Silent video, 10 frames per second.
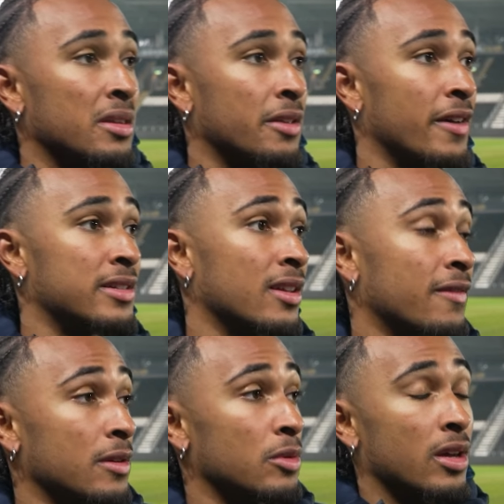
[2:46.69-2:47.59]

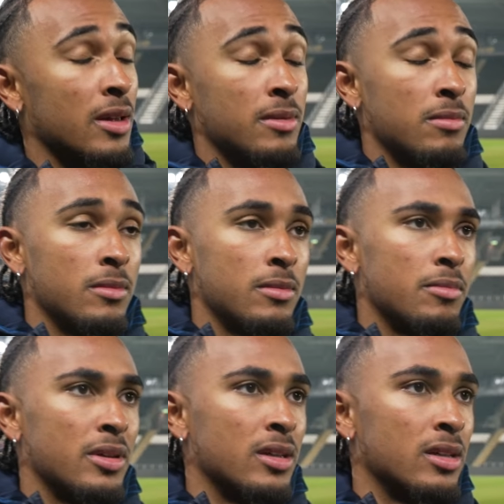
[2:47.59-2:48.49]
defensively we can
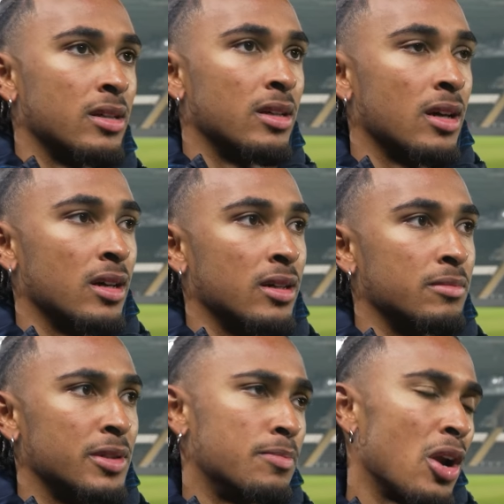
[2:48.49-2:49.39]

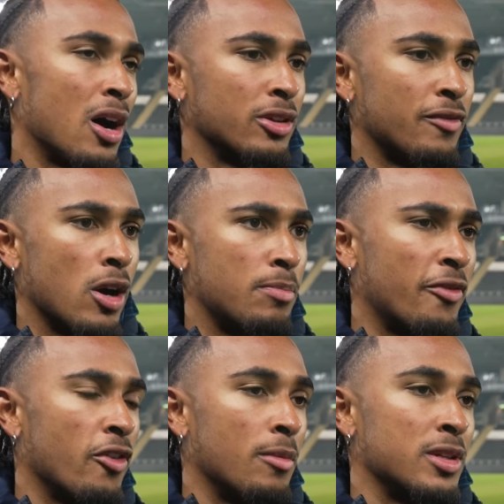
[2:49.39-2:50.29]
be proud of our
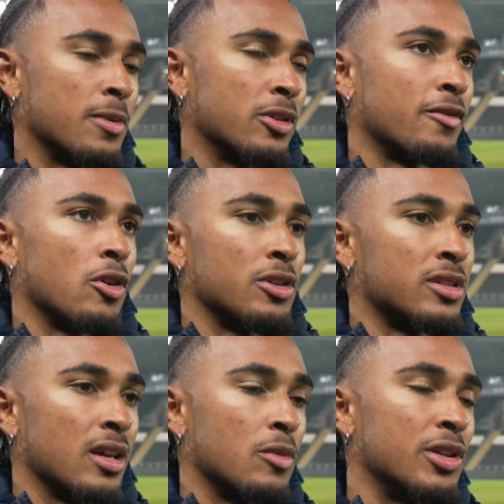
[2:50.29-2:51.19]
performance, but of
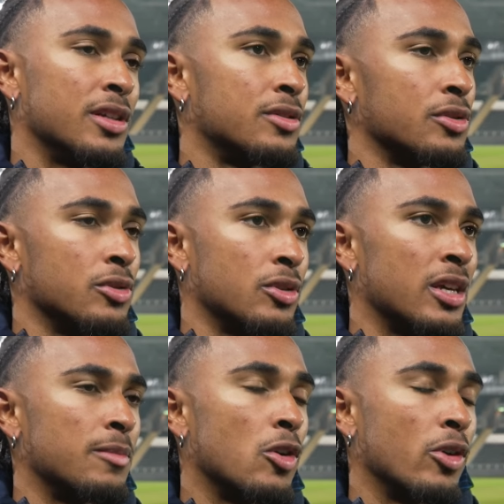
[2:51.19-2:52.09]
course we need to
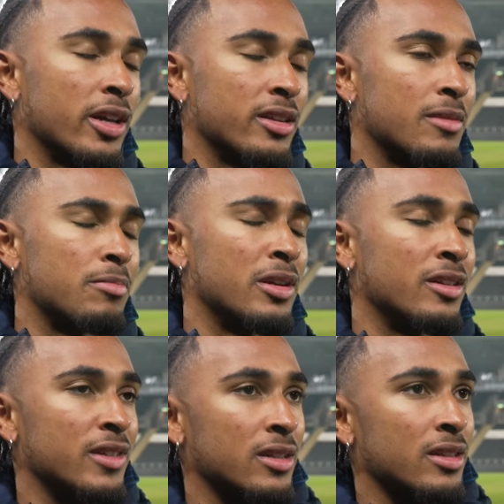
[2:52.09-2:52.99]
keep going and keep
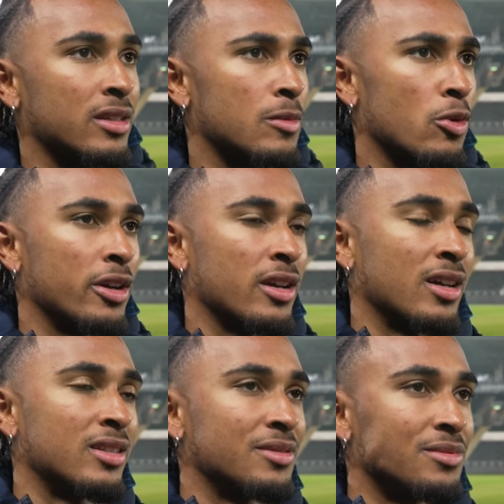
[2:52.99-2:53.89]
believing and keep working
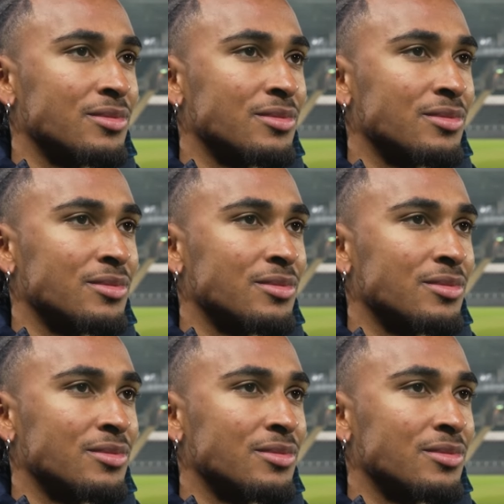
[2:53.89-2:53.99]
hard.